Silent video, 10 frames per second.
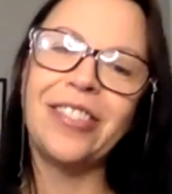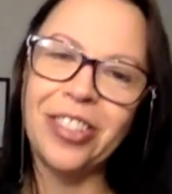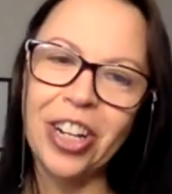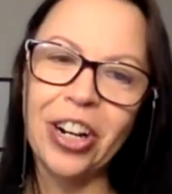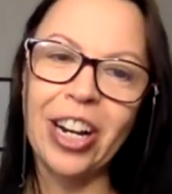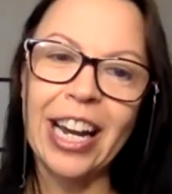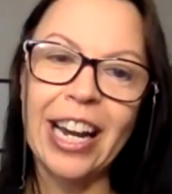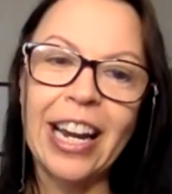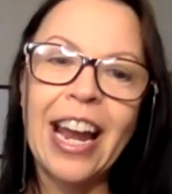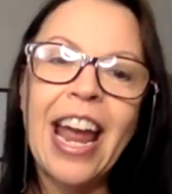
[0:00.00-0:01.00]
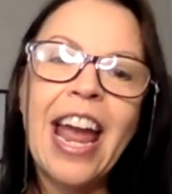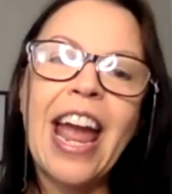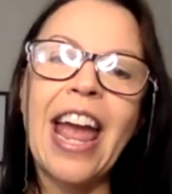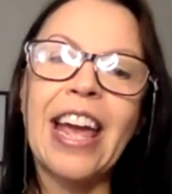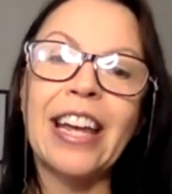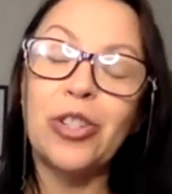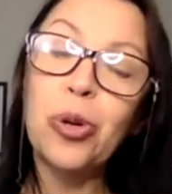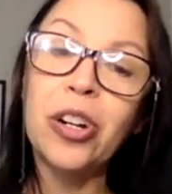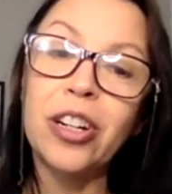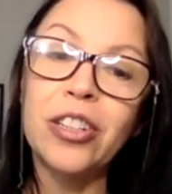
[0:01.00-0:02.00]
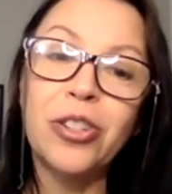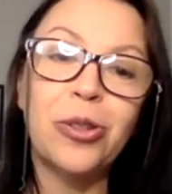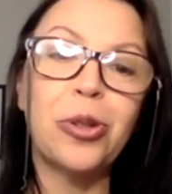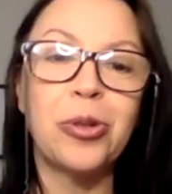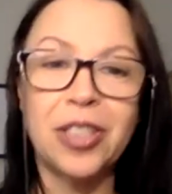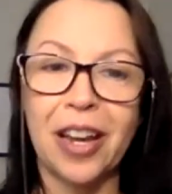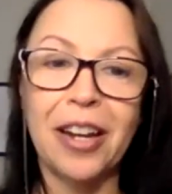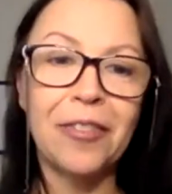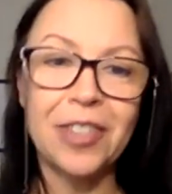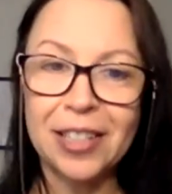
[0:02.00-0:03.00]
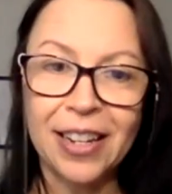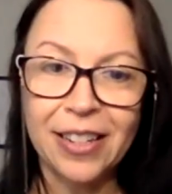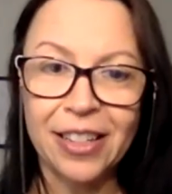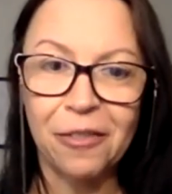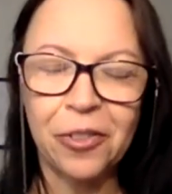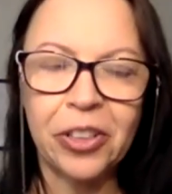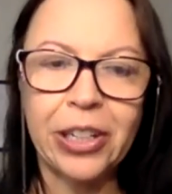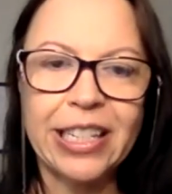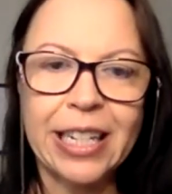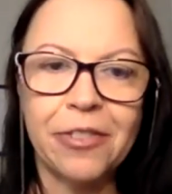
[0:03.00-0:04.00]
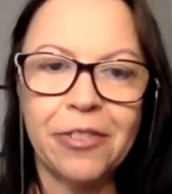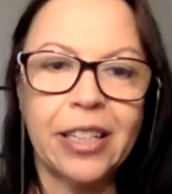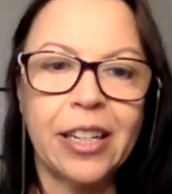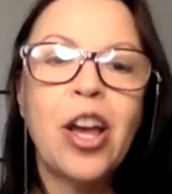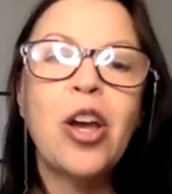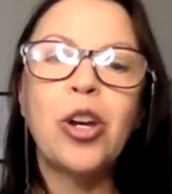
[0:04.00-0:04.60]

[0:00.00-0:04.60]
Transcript: Jerry and George, who is kind of a stand-in for Larry David,